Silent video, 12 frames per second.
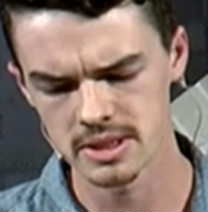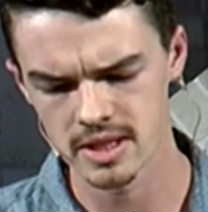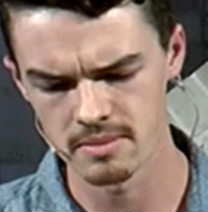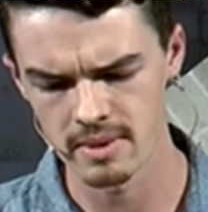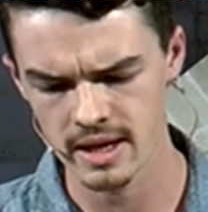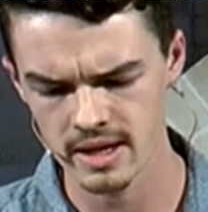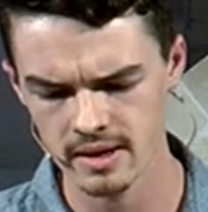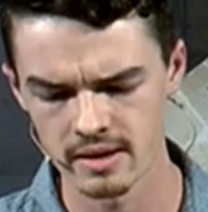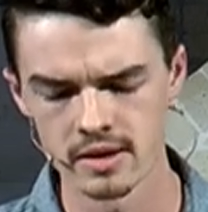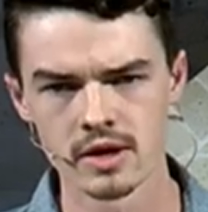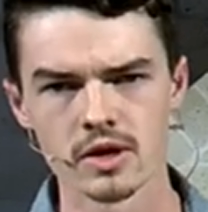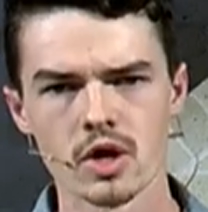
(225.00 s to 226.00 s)
to me
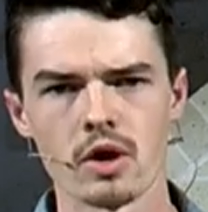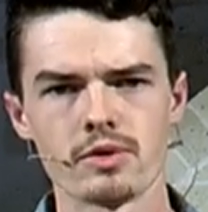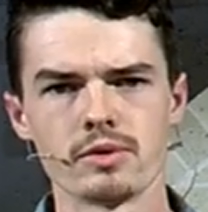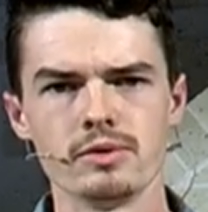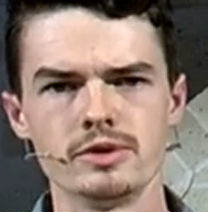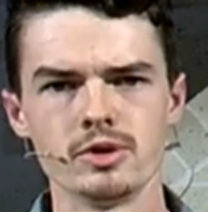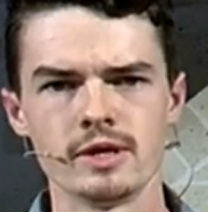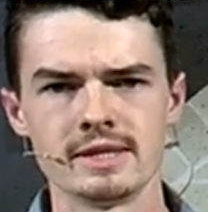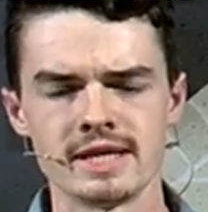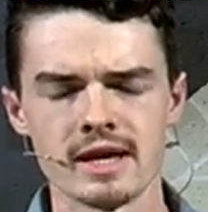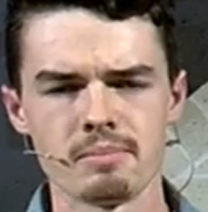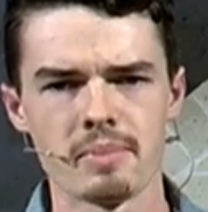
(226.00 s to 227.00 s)
go through
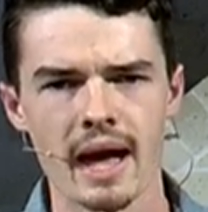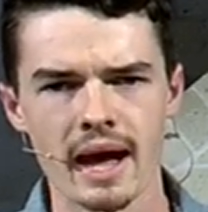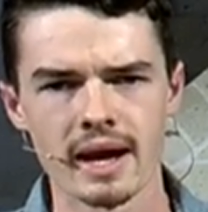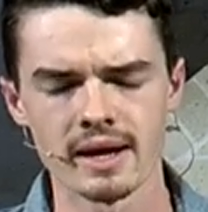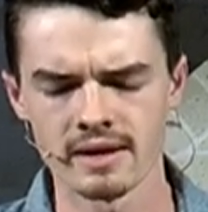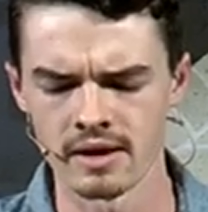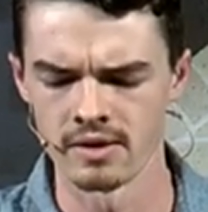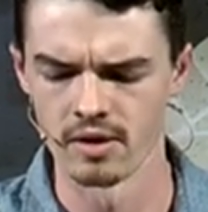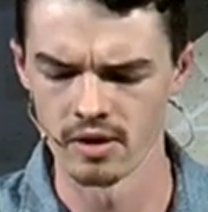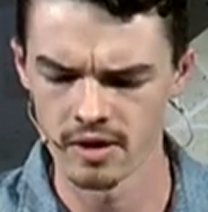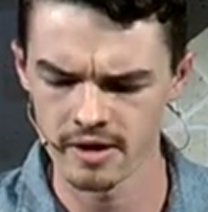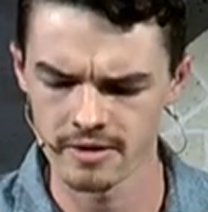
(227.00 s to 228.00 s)
deep pain and
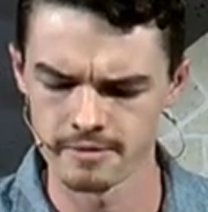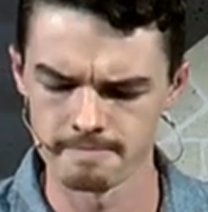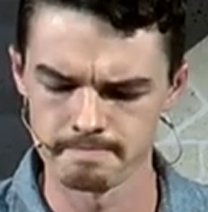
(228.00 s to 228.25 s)
hurt.